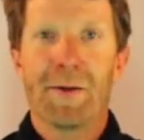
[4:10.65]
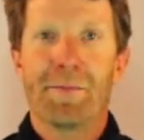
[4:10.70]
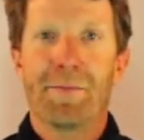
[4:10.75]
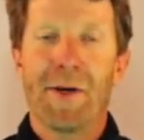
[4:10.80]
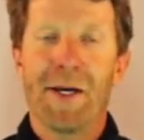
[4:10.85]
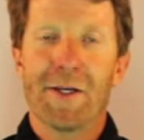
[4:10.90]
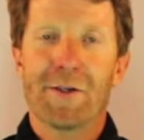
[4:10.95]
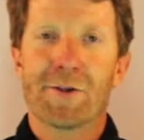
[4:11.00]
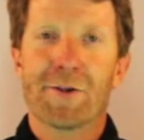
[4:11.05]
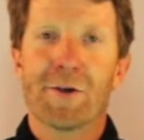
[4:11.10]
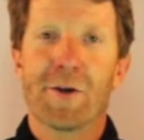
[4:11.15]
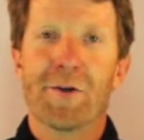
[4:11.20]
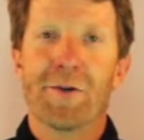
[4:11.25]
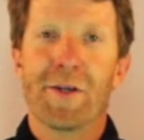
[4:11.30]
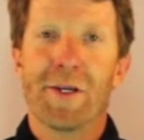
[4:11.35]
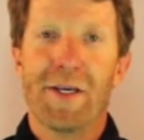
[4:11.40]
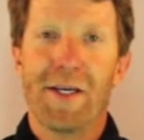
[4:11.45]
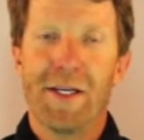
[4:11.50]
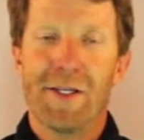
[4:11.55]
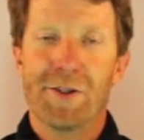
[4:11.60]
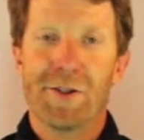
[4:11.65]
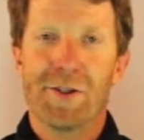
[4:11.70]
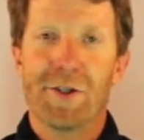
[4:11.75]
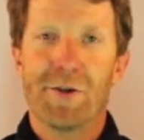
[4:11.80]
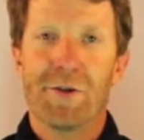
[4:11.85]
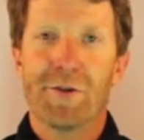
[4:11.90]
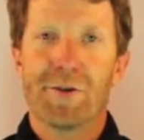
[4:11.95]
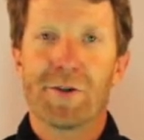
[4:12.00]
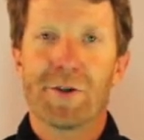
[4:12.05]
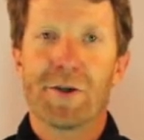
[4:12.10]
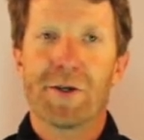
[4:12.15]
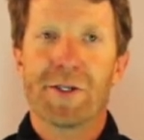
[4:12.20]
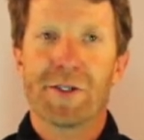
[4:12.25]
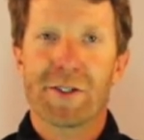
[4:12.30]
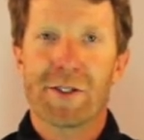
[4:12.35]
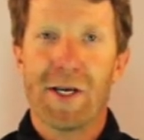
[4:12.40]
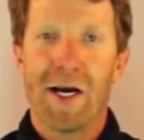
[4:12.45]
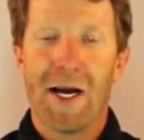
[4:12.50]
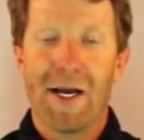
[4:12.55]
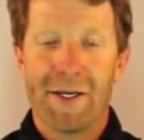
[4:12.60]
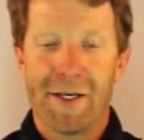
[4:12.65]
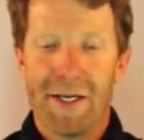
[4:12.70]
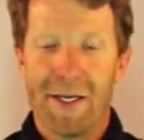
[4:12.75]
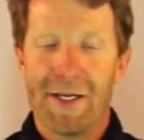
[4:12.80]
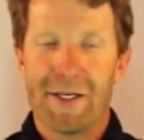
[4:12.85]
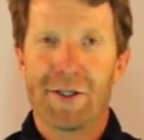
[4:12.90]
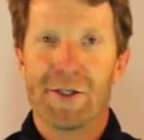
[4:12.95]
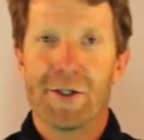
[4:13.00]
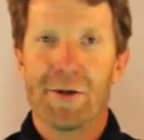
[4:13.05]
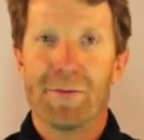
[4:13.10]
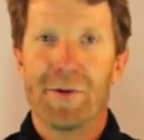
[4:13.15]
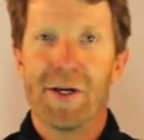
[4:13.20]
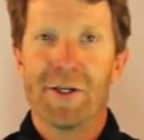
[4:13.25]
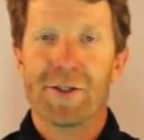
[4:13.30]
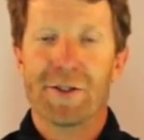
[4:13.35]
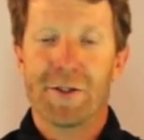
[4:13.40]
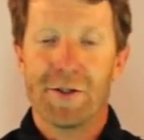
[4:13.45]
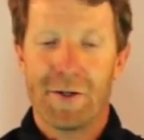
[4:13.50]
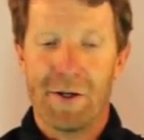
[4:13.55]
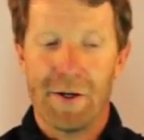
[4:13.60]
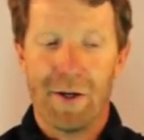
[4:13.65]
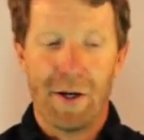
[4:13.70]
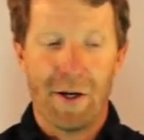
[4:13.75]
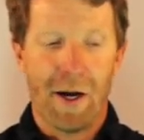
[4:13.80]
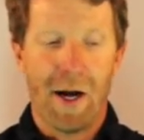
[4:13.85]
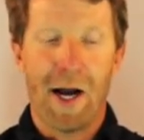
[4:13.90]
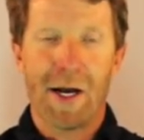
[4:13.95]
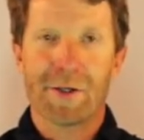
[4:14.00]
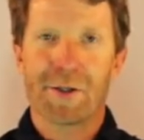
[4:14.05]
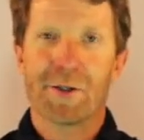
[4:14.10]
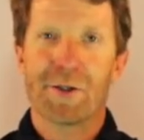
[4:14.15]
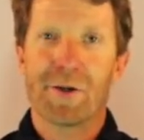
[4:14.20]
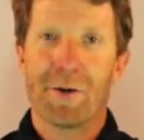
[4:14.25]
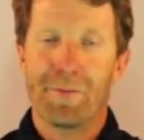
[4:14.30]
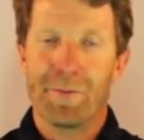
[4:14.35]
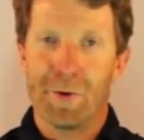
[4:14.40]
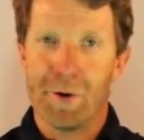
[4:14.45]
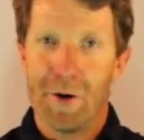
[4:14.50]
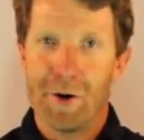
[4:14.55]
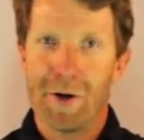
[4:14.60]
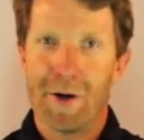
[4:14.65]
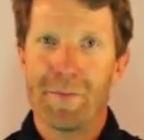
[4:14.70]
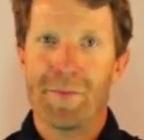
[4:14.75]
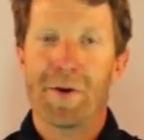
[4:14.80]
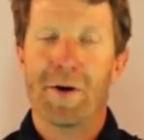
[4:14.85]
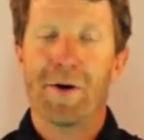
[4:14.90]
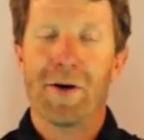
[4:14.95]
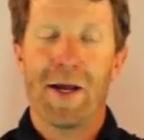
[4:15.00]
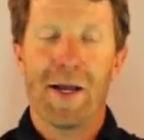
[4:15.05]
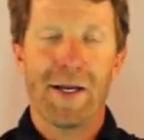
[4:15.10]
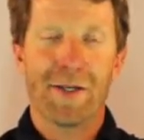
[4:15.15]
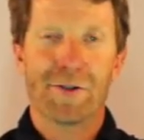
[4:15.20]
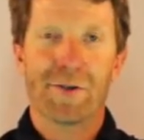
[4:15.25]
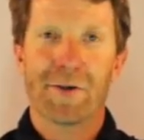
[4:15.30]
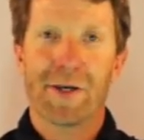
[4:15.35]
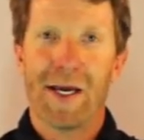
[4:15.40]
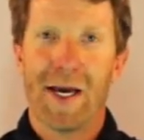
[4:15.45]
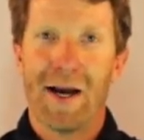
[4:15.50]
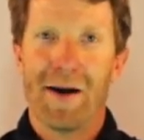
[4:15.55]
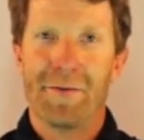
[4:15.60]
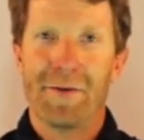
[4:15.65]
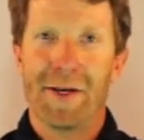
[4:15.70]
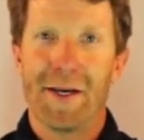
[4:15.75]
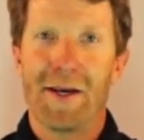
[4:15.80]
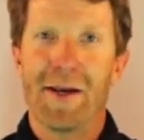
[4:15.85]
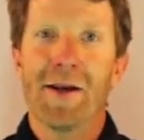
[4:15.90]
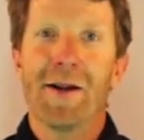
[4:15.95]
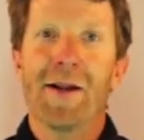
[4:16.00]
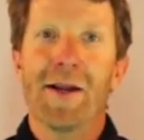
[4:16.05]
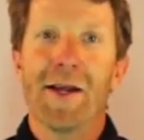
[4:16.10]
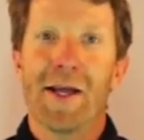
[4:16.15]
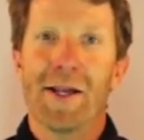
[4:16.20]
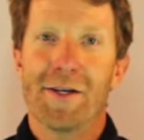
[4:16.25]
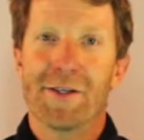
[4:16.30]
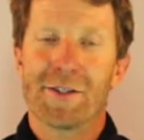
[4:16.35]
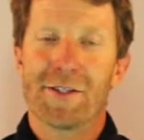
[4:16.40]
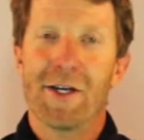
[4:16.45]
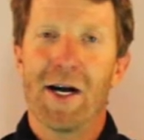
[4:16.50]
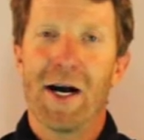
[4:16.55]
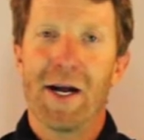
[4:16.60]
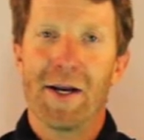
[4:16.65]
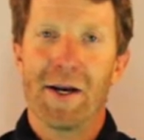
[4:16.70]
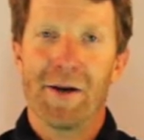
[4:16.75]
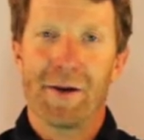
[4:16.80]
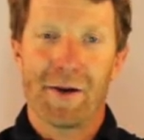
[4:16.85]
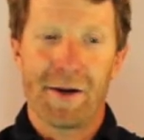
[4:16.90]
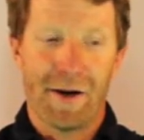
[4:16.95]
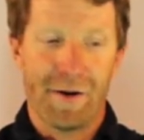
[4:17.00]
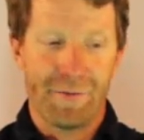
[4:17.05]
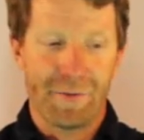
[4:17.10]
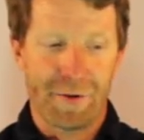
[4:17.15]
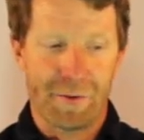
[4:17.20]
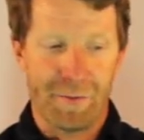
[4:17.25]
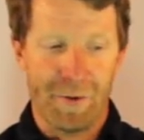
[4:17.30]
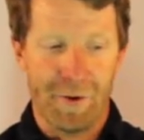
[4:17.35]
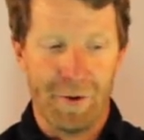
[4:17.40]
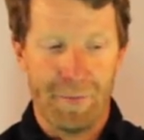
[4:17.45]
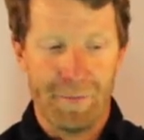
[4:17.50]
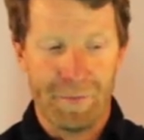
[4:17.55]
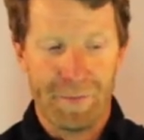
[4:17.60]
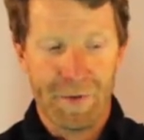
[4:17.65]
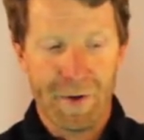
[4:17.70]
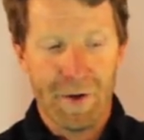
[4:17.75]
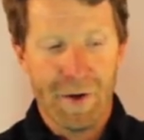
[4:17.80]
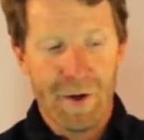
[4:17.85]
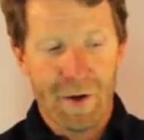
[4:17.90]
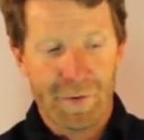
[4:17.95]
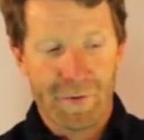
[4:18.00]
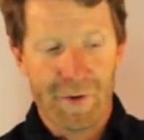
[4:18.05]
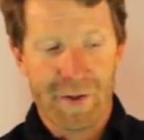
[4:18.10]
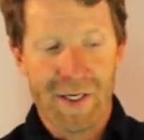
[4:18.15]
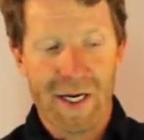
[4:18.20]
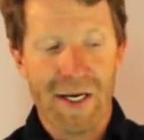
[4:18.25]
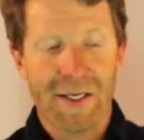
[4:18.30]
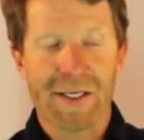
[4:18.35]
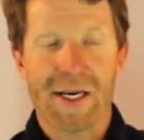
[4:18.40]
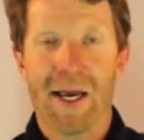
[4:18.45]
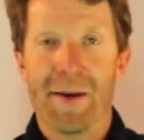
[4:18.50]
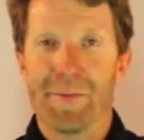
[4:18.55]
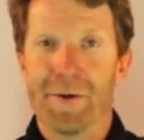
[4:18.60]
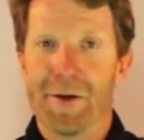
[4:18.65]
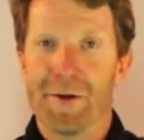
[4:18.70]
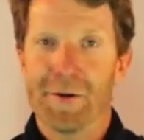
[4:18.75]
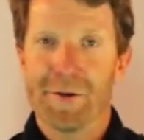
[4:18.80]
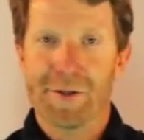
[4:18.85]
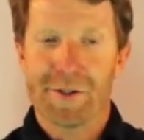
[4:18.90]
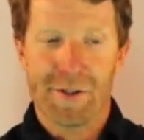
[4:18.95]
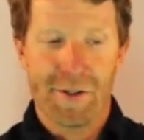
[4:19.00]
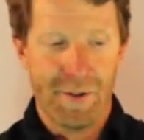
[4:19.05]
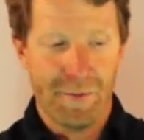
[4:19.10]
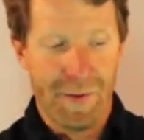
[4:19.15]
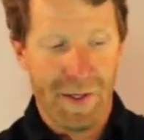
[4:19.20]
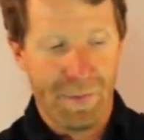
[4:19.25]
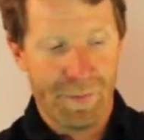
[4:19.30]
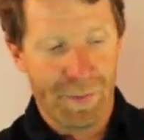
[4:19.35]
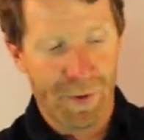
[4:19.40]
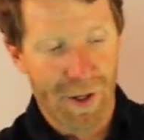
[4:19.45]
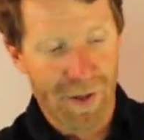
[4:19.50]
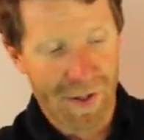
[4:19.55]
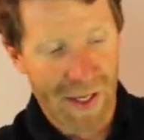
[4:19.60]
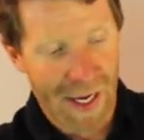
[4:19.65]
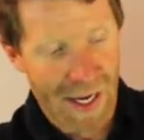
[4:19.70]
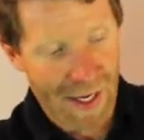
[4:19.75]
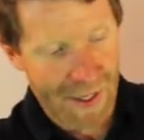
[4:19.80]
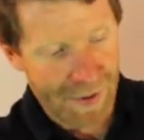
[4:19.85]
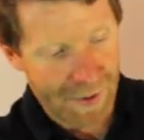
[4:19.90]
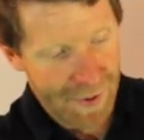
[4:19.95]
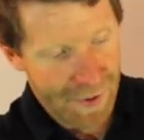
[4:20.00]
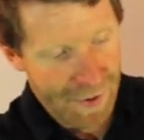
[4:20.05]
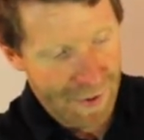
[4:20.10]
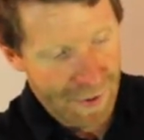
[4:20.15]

Make sure that each user is not getting too much oxygen blown up their nasal cavity and is not uncomfortable. For daytime use, you may bring that